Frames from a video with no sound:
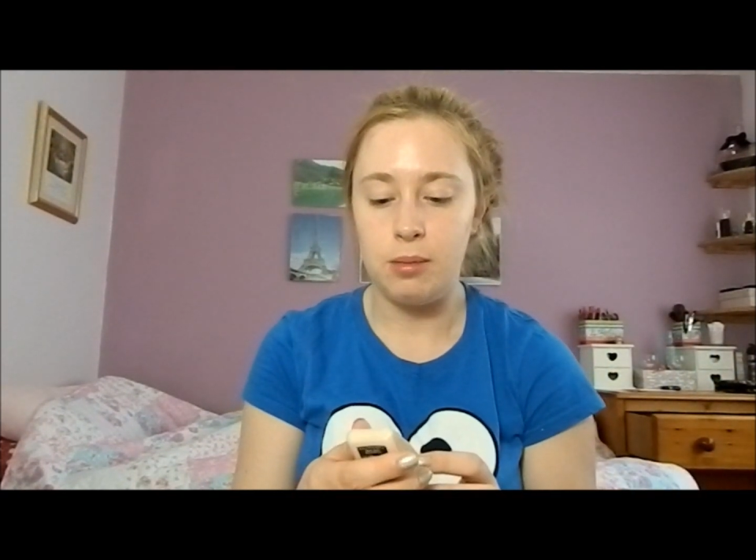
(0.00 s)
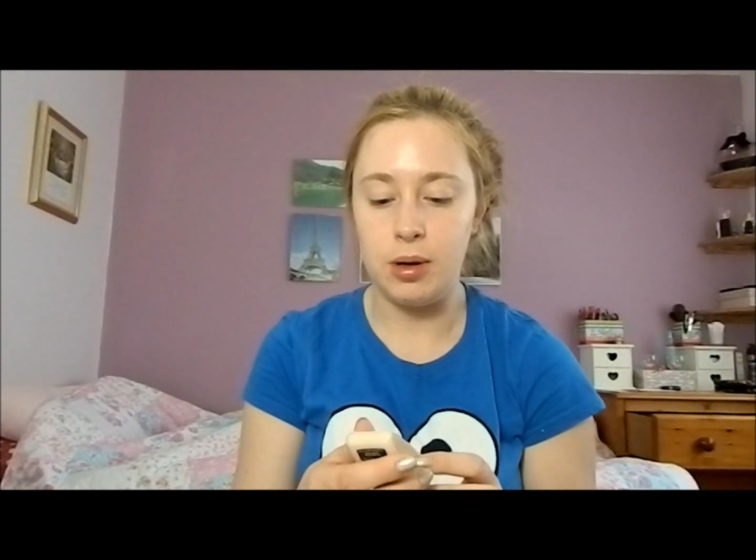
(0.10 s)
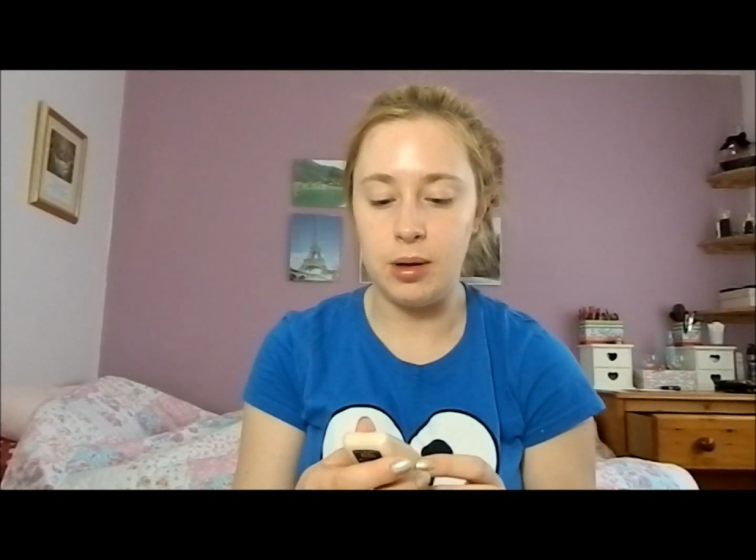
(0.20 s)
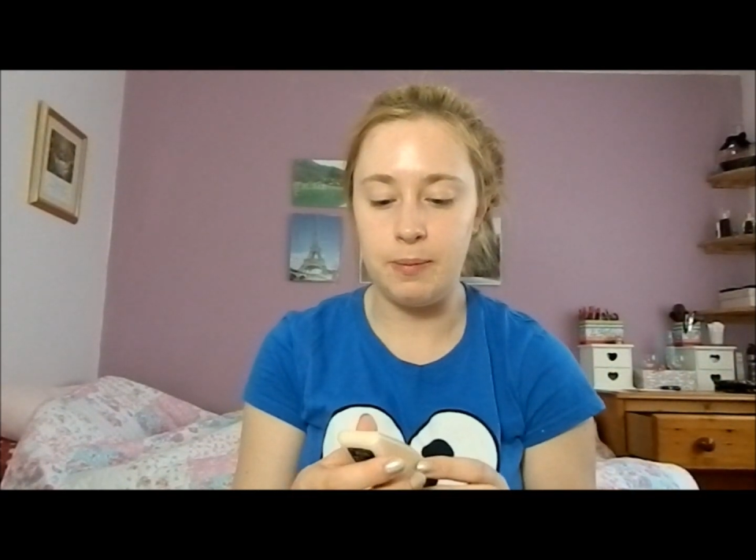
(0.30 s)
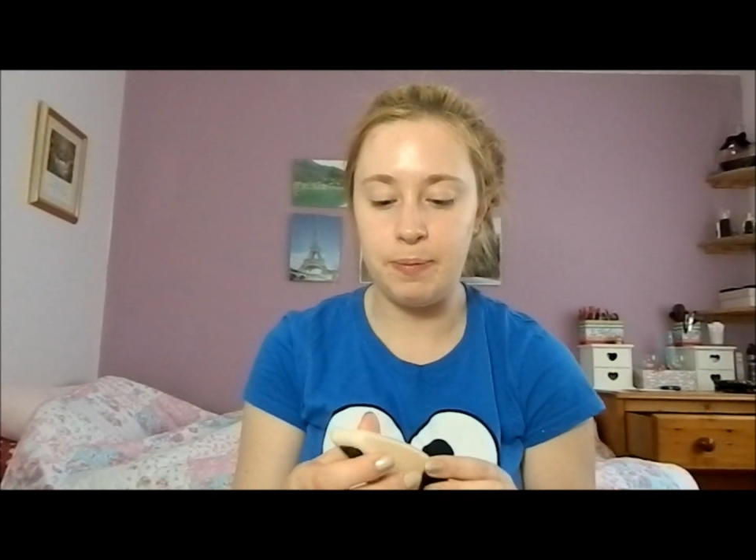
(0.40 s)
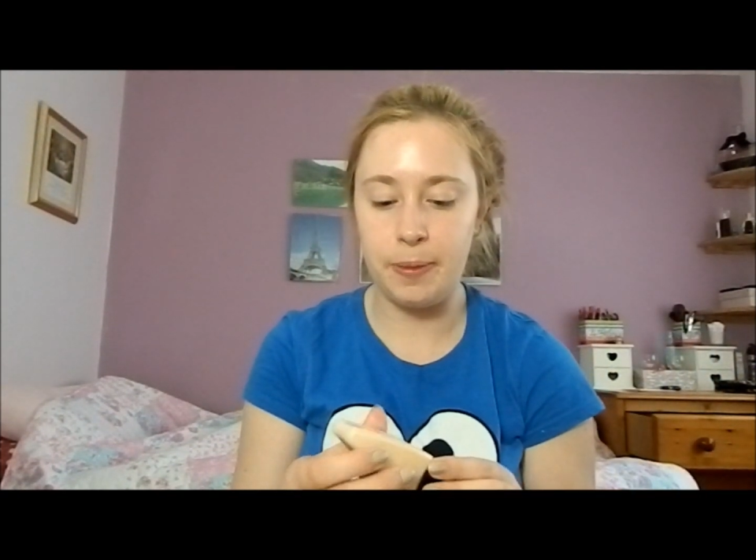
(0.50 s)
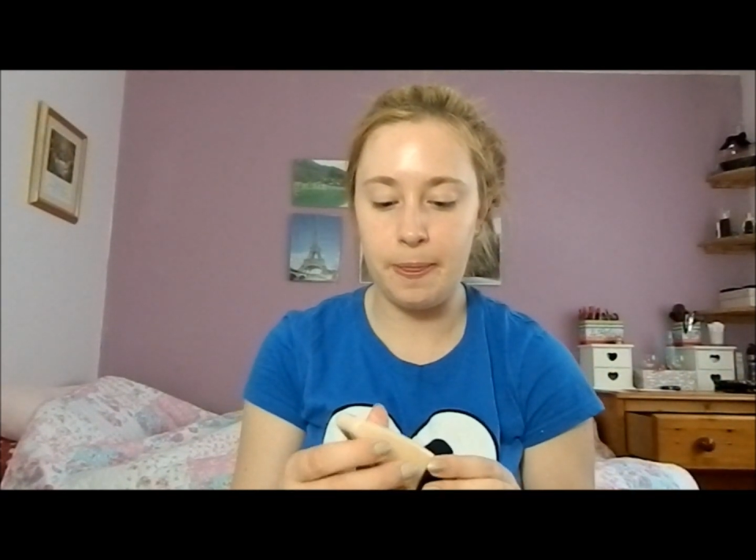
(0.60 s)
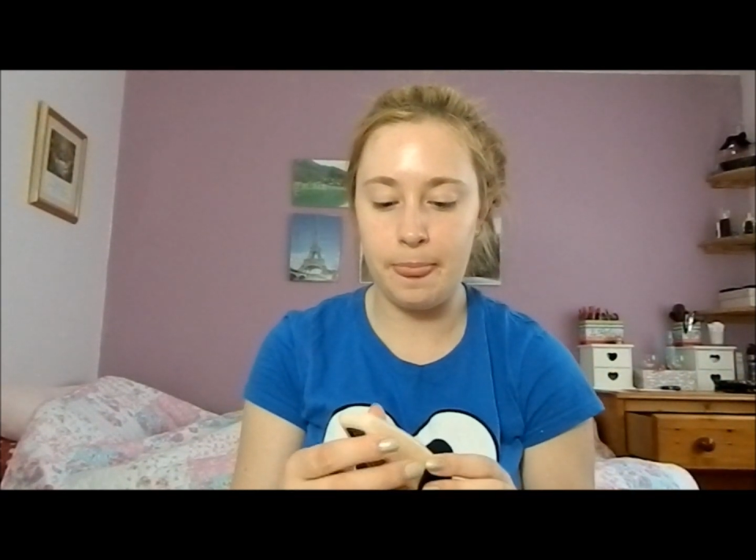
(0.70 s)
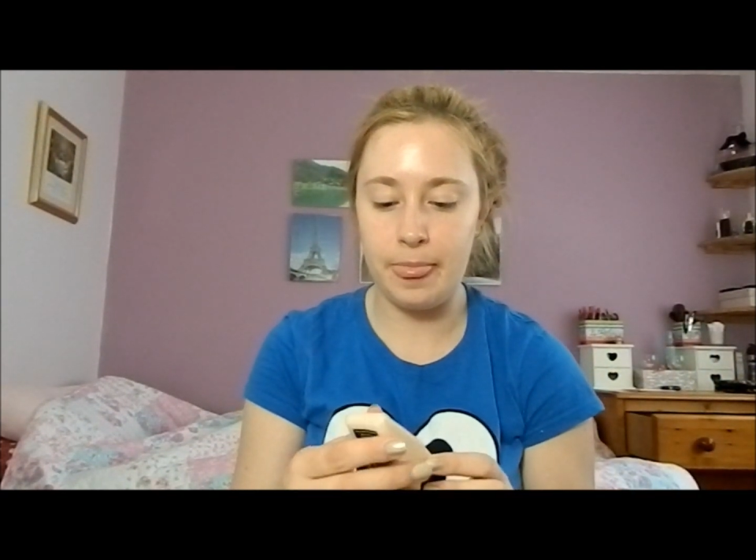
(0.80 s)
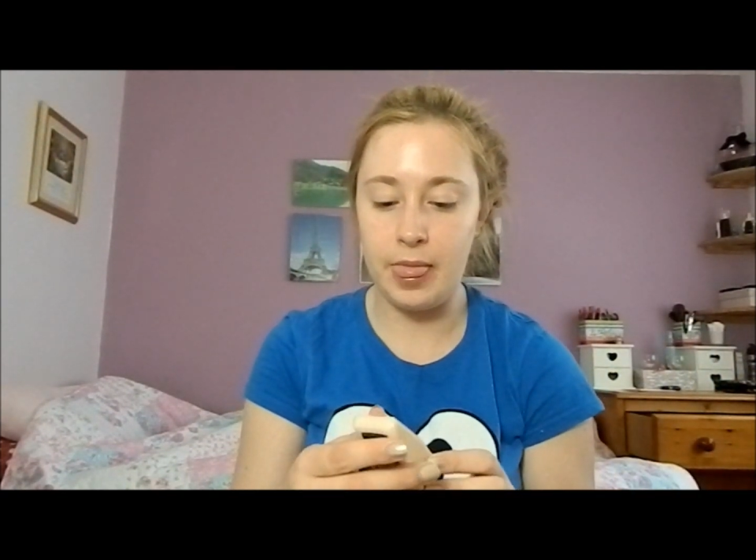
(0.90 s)
But
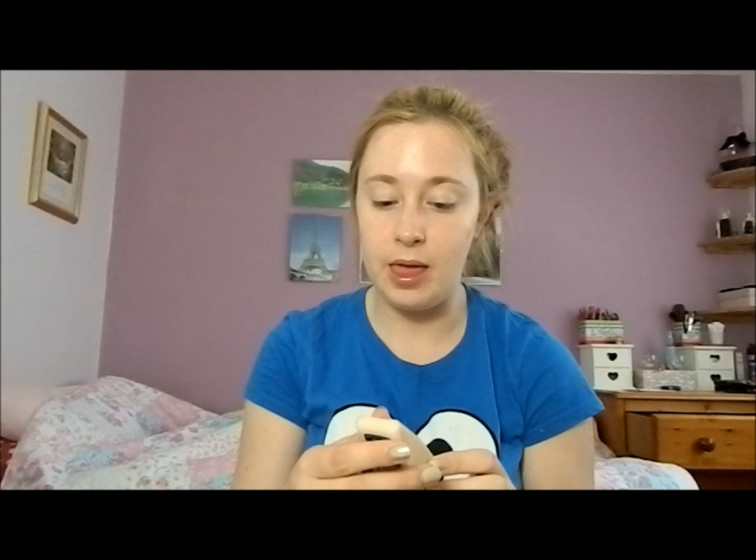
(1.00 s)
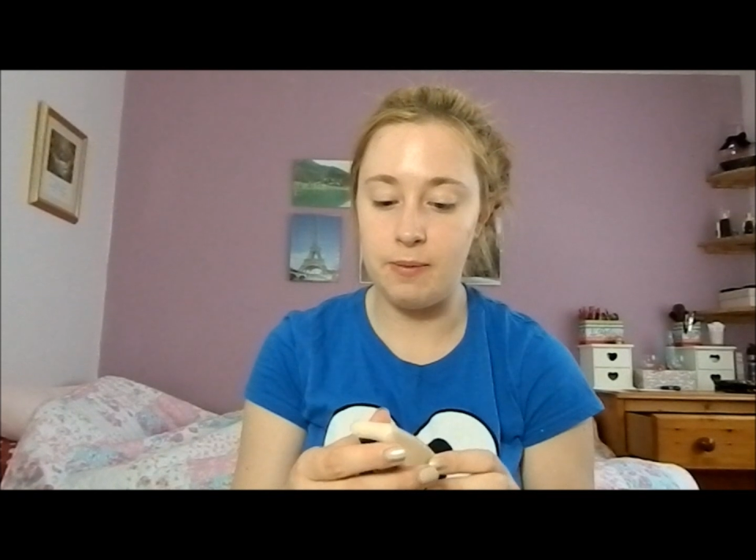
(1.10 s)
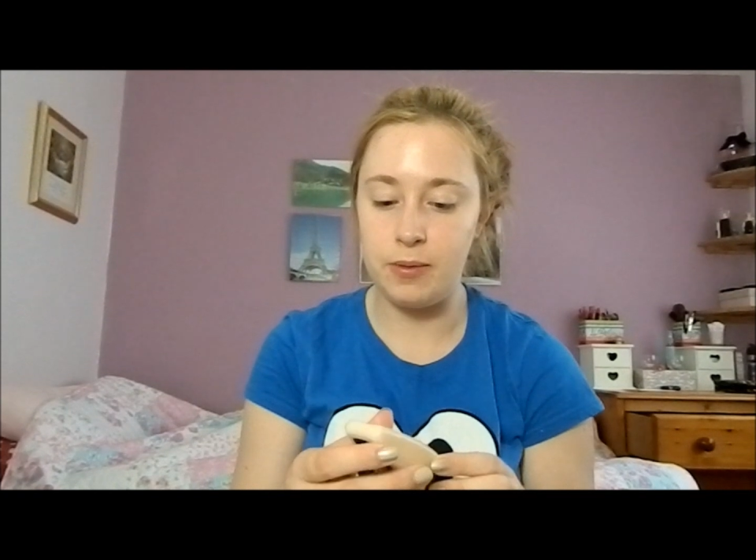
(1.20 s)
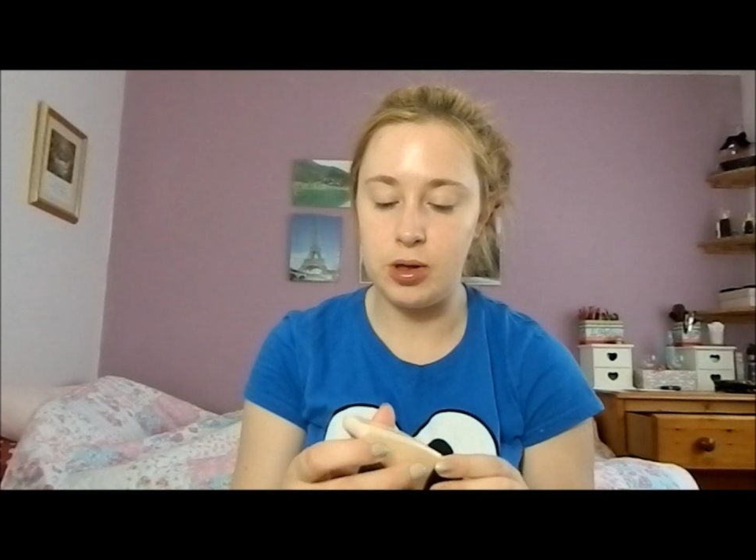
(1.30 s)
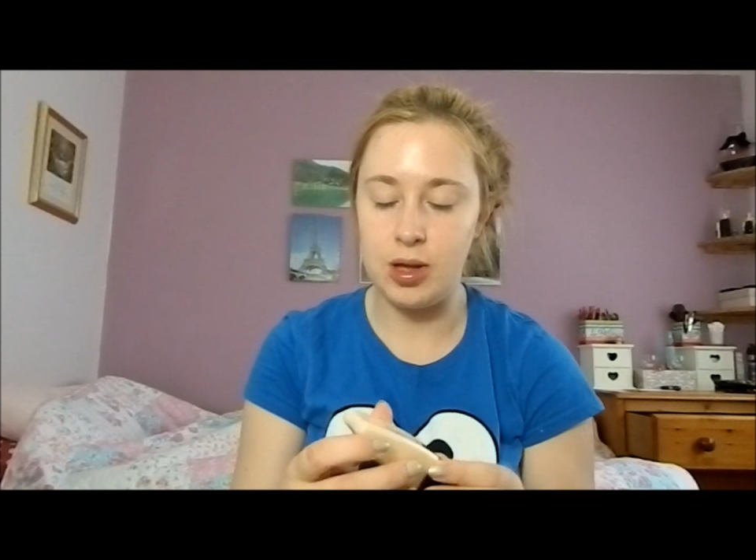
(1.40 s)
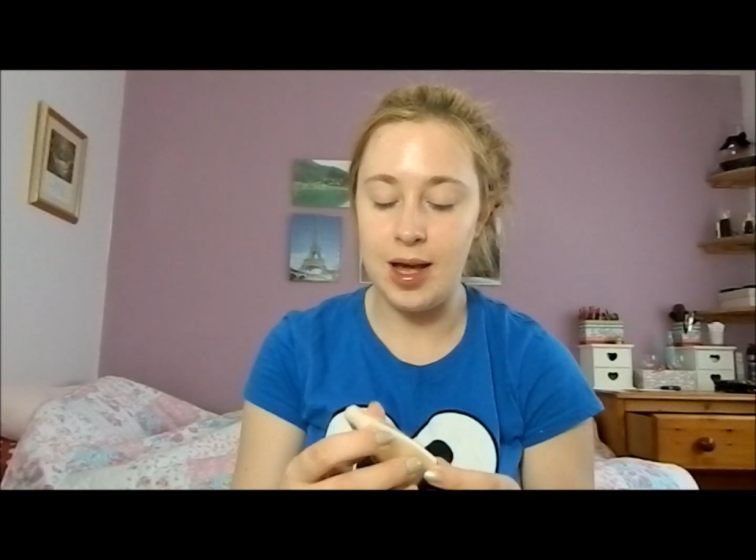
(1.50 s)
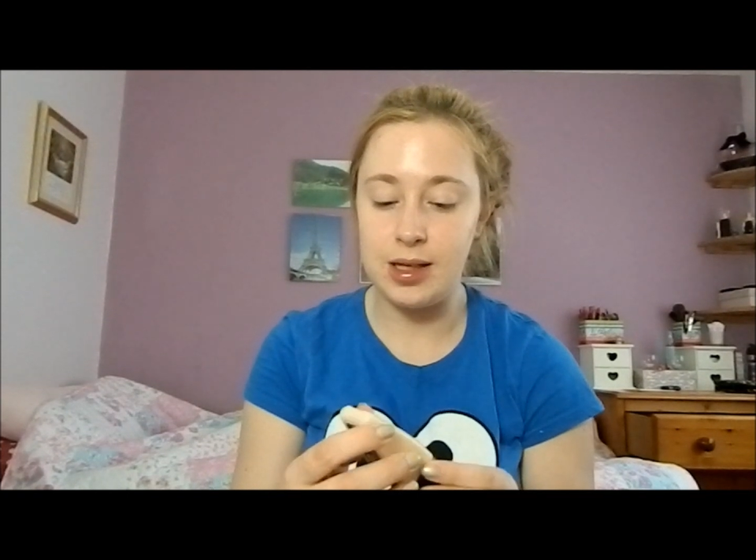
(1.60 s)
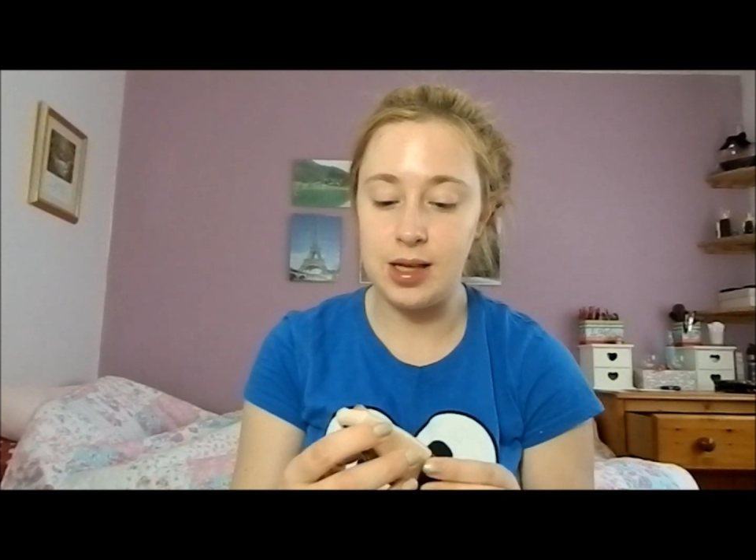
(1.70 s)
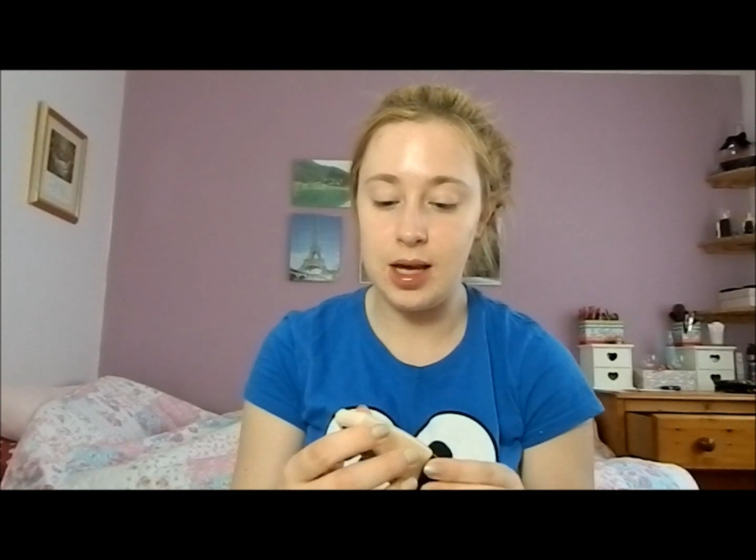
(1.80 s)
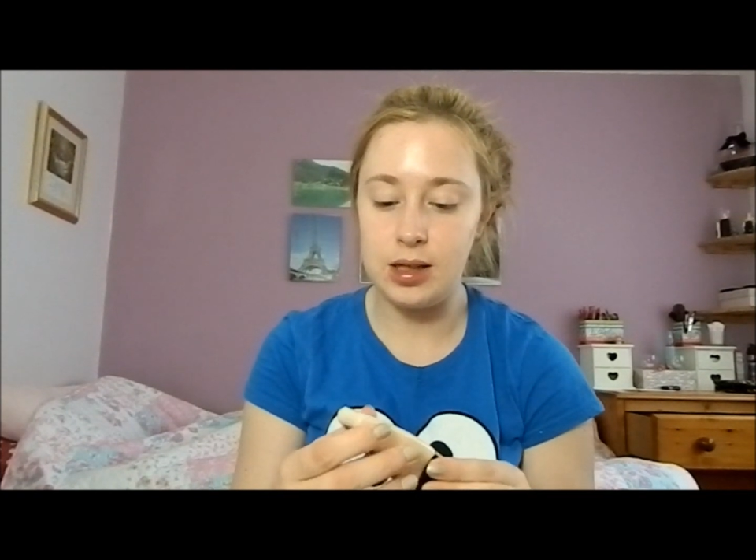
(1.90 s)
so
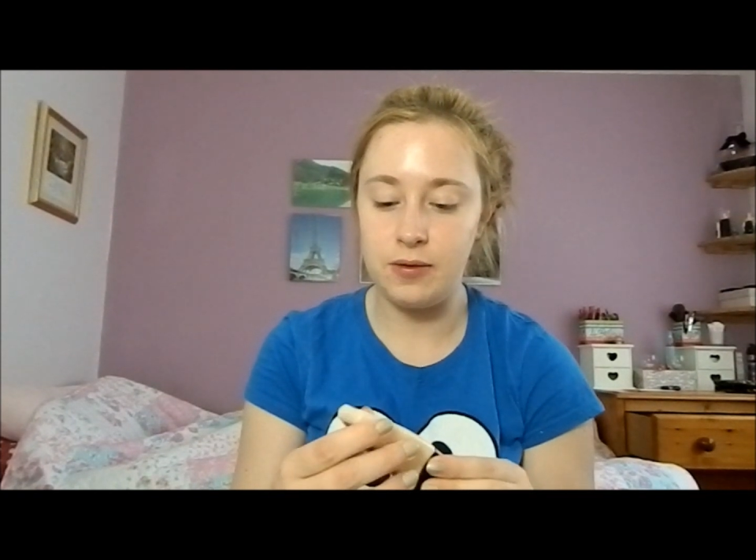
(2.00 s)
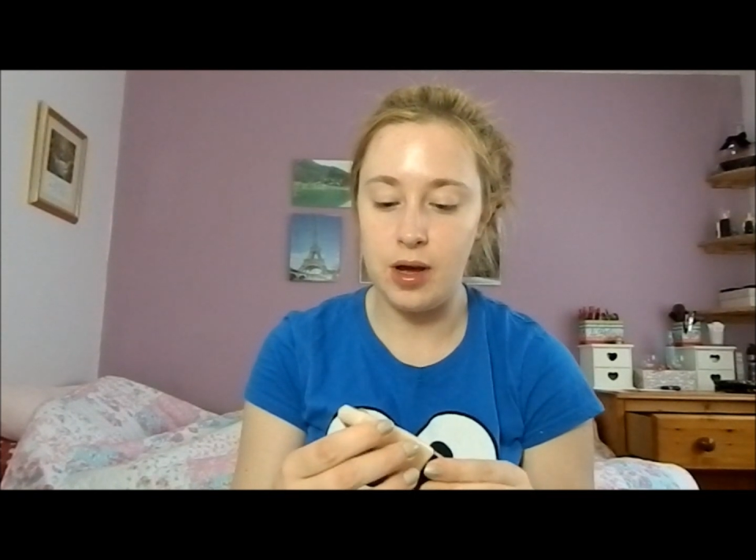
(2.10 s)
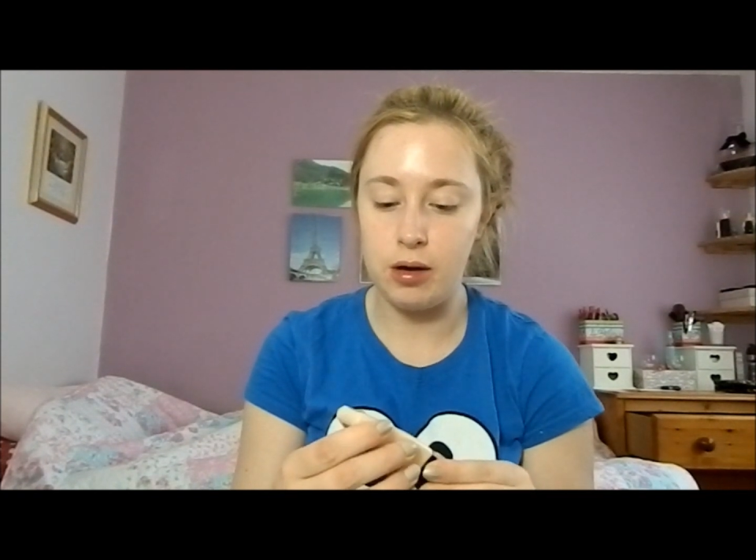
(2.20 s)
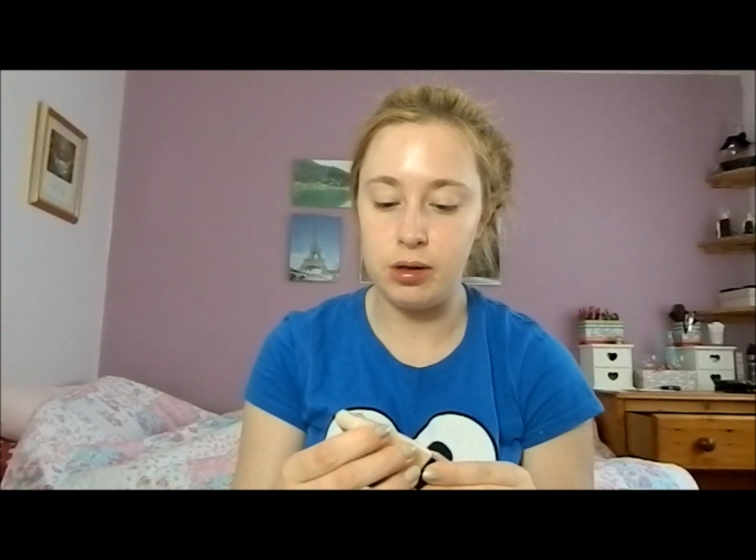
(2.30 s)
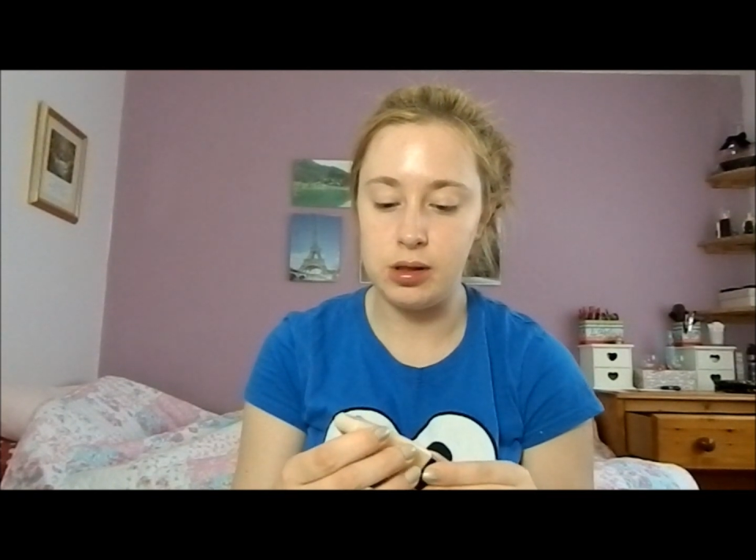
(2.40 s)
that's that as far